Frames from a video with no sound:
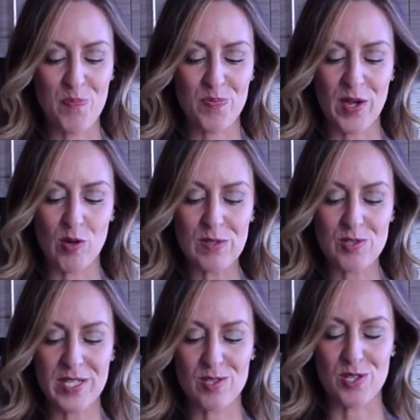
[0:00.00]
They
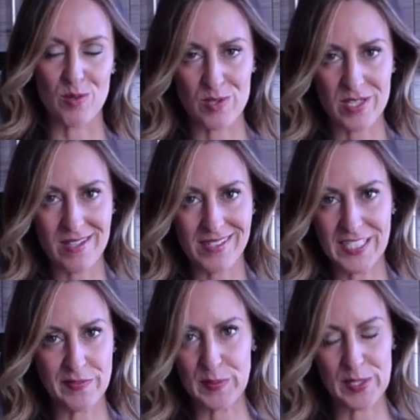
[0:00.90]
almost taste toasted,
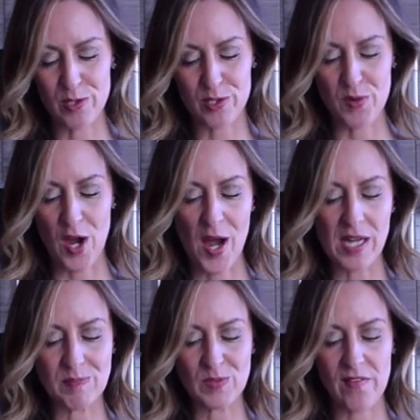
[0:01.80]
even when they're just
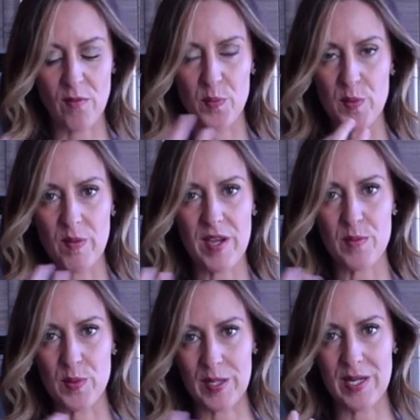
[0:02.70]
raw, and they have a
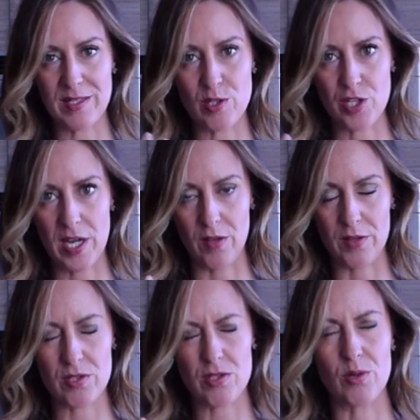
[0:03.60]
really, really nice shell.
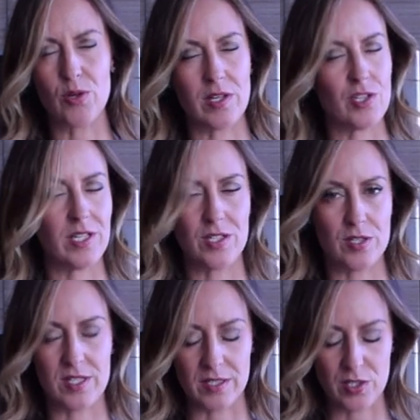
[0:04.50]
They're so crunchy and
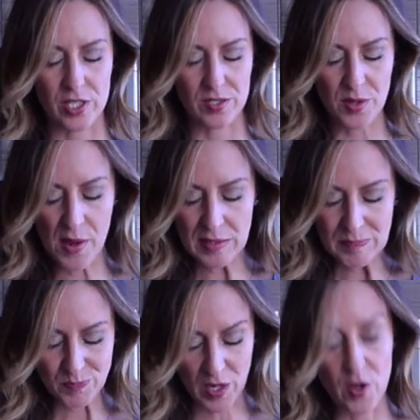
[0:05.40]
just delicious.
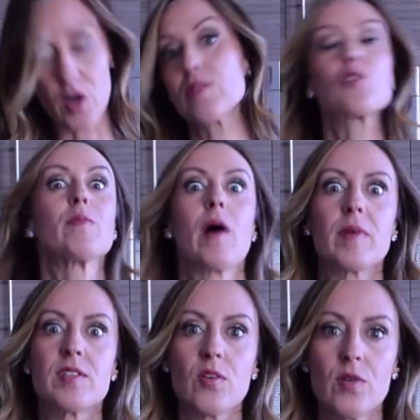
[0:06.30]
And the Austrian
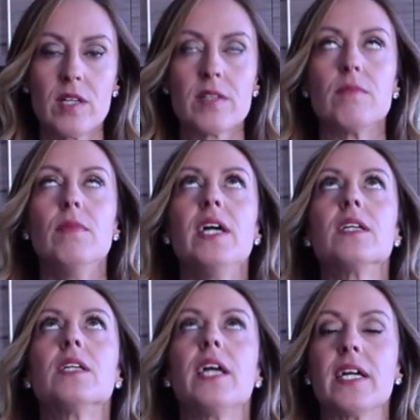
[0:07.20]
pumpkin seed oil is
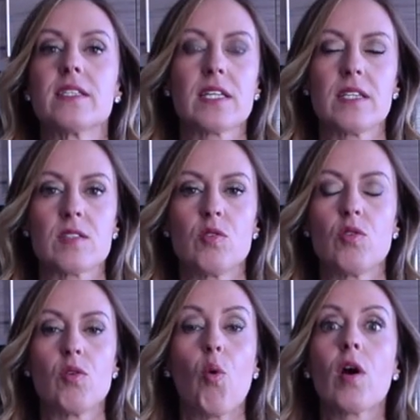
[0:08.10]
amazing. It's like this
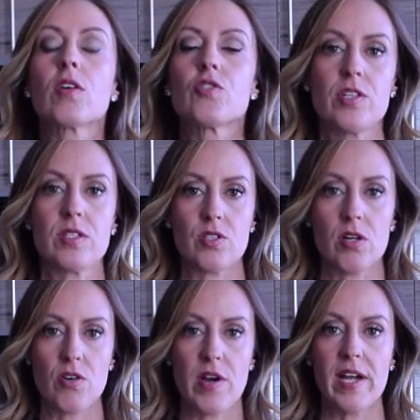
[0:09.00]
gorgeous
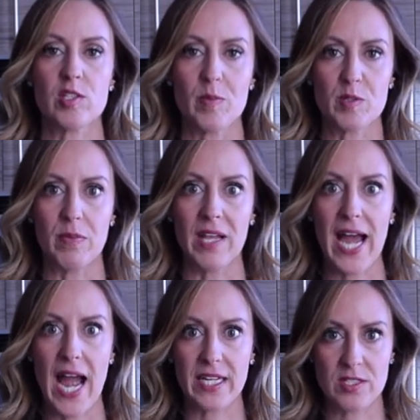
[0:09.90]
dark green. It's almost
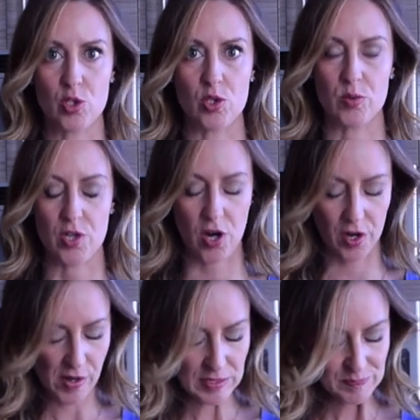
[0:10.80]
black. It's so
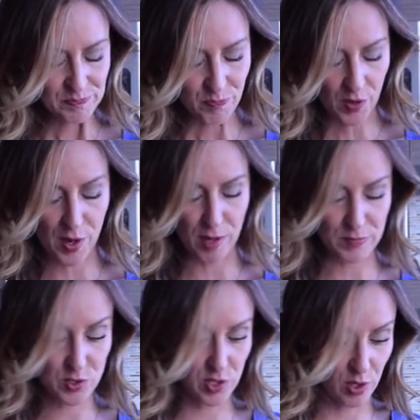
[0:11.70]
dark.
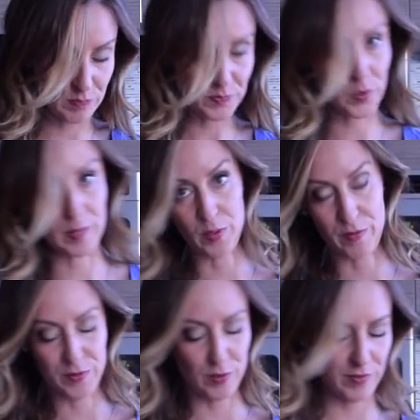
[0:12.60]
So we're gonna put a
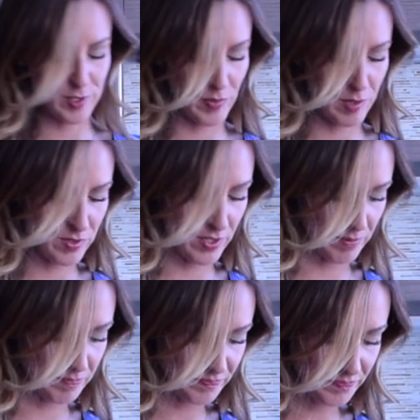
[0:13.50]
few of these babies on.